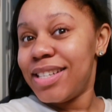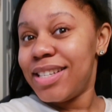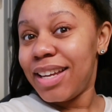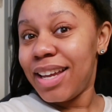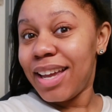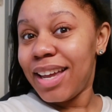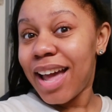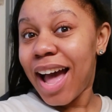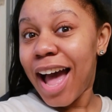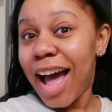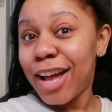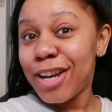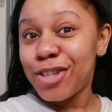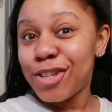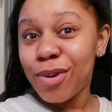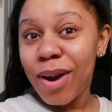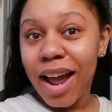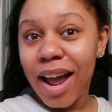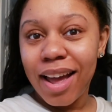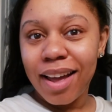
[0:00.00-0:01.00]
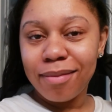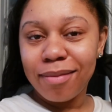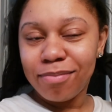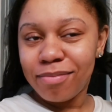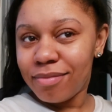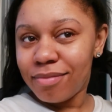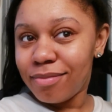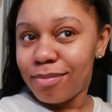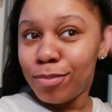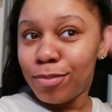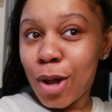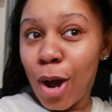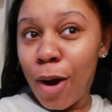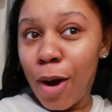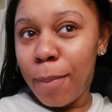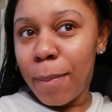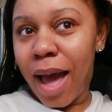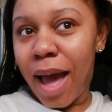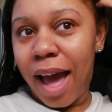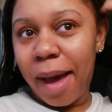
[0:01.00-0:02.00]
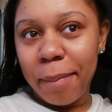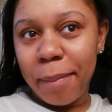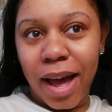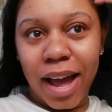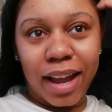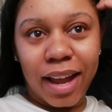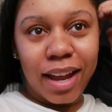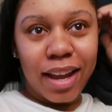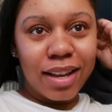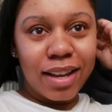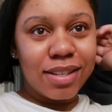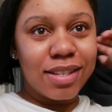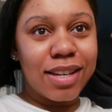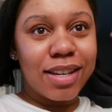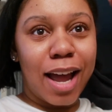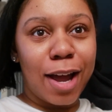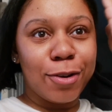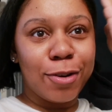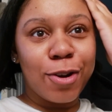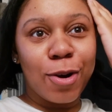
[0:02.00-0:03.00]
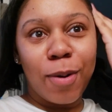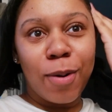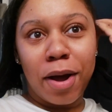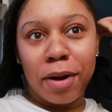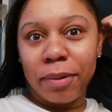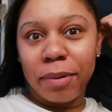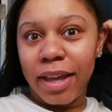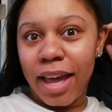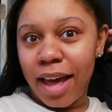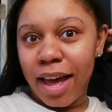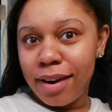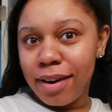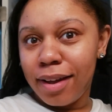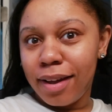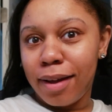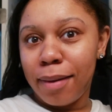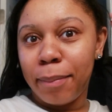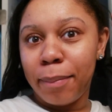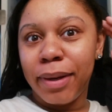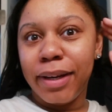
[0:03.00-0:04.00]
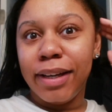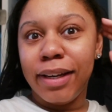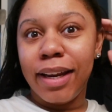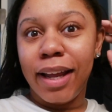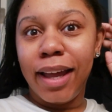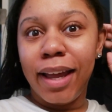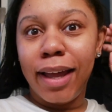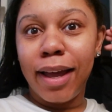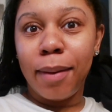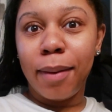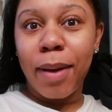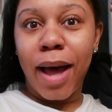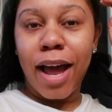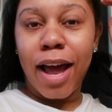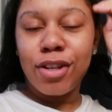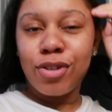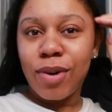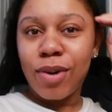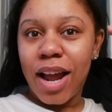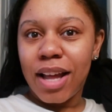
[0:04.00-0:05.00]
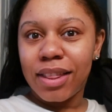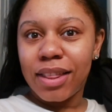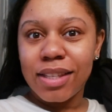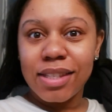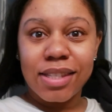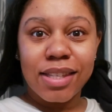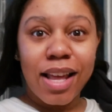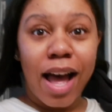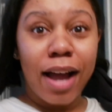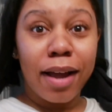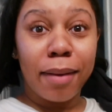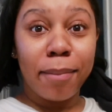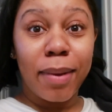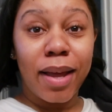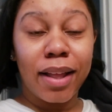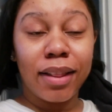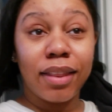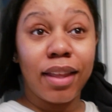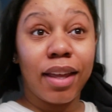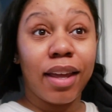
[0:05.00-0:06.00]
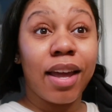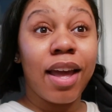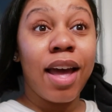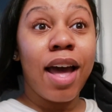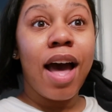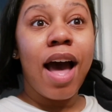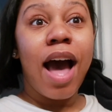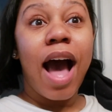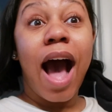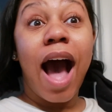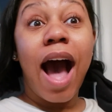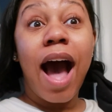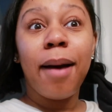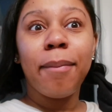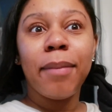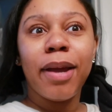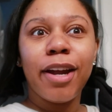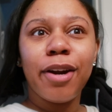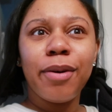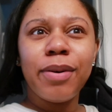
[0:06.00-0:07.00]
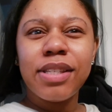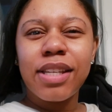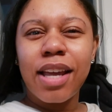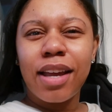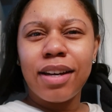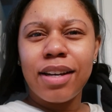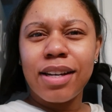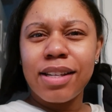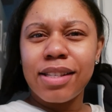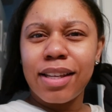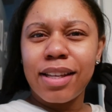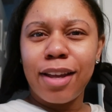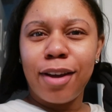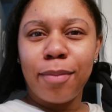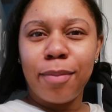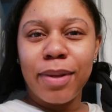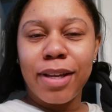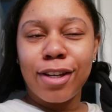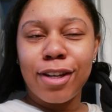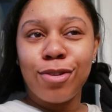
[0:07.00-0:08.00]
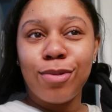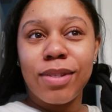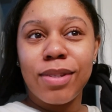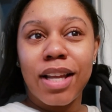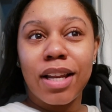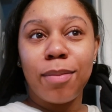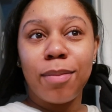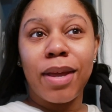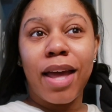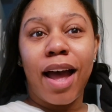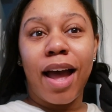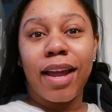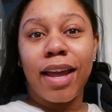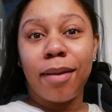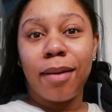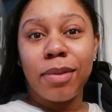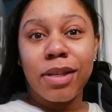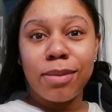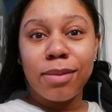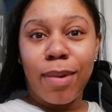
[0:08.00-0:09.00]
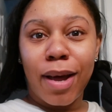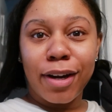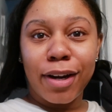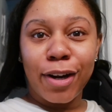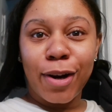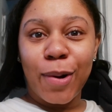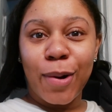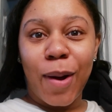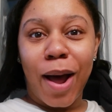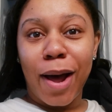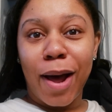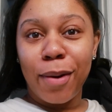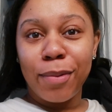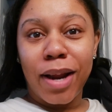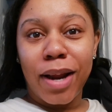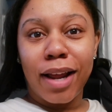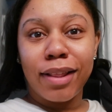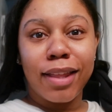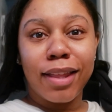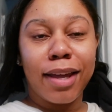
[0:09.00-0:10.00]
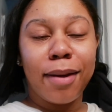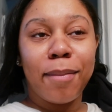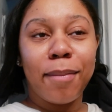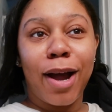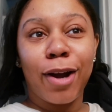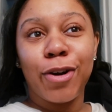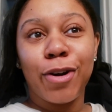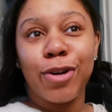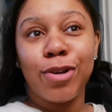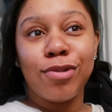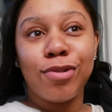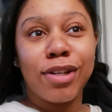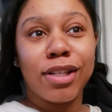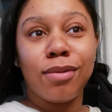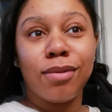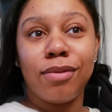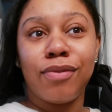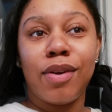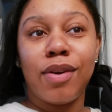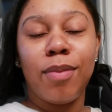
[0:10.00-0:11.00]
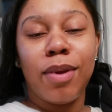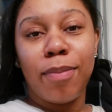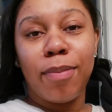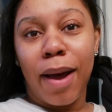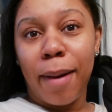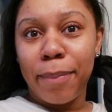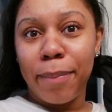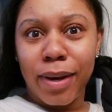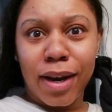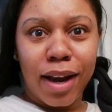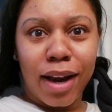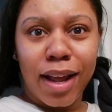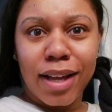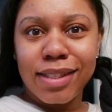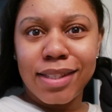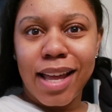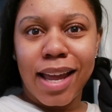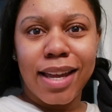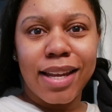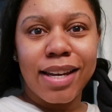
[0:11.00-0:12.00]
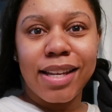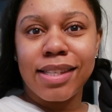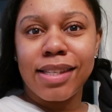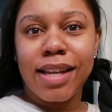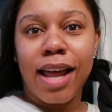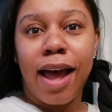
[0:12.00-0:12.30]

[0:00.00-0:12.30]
Gee, I tried don't mind my edges y'all know i'm getting none but damn i tried the sock method i'm irritated as hell because you telling me i kept this bonnet on all night thinking my curl dress was gonna be popping the next day and it's